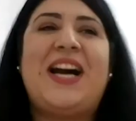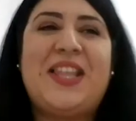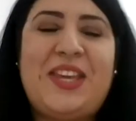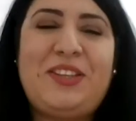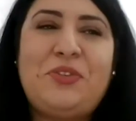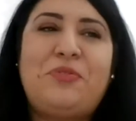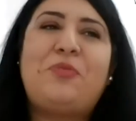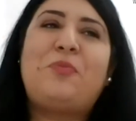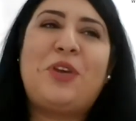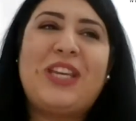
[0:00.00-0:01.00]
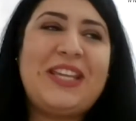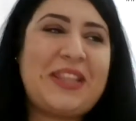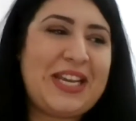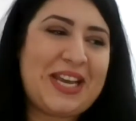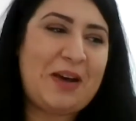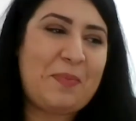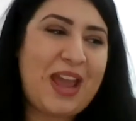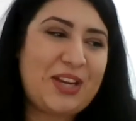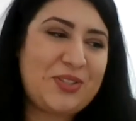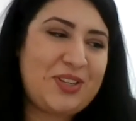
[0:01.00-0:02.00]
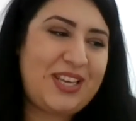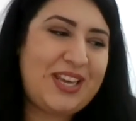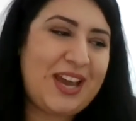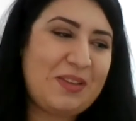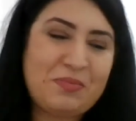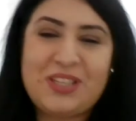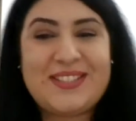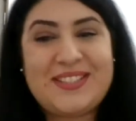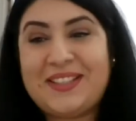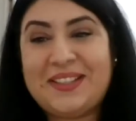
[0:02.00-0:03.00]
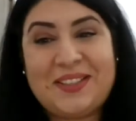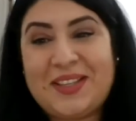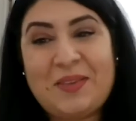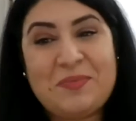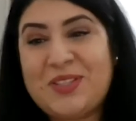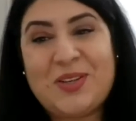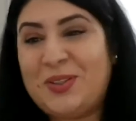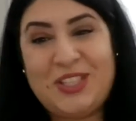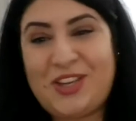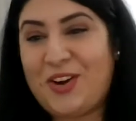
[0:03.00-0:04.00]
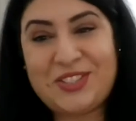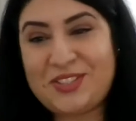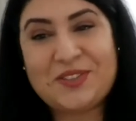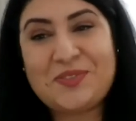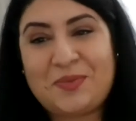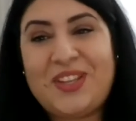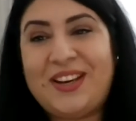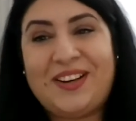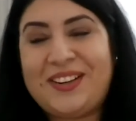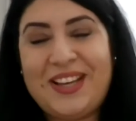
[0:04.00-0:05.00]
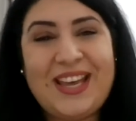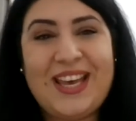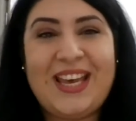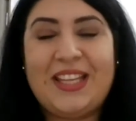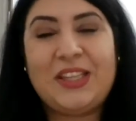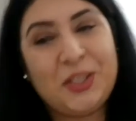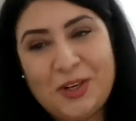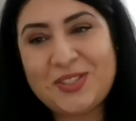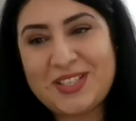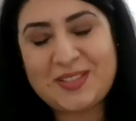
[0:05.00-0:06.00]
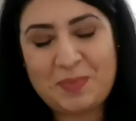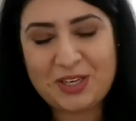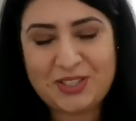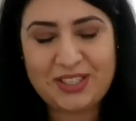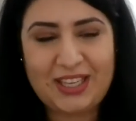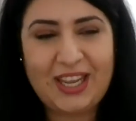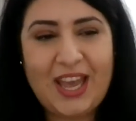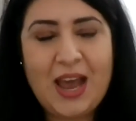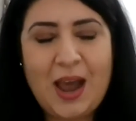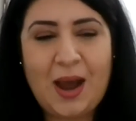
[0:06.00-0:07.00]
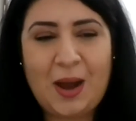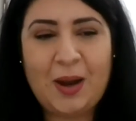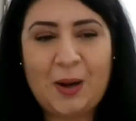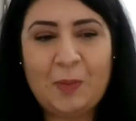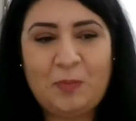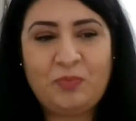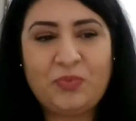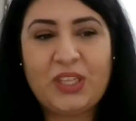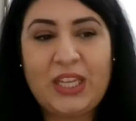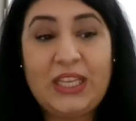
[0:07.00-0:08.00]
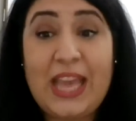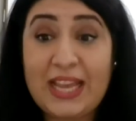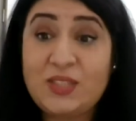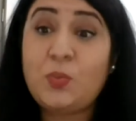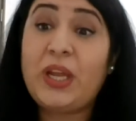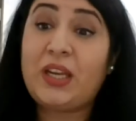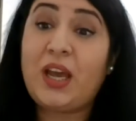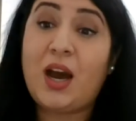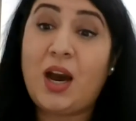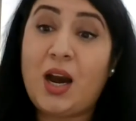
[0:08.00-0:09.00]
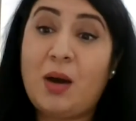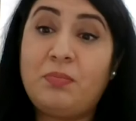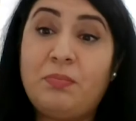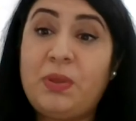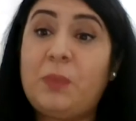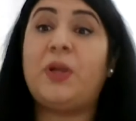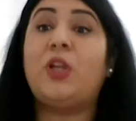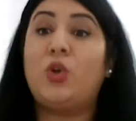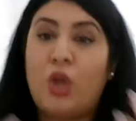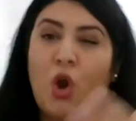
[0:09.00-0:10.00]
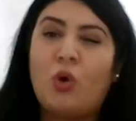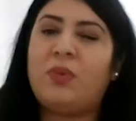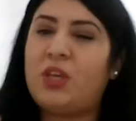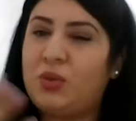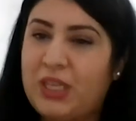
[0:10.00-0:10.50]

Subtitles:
Thank you for bringing that up. Actually, I miss all the youngsters from there, and the girls especially. Yes, when people who know me, who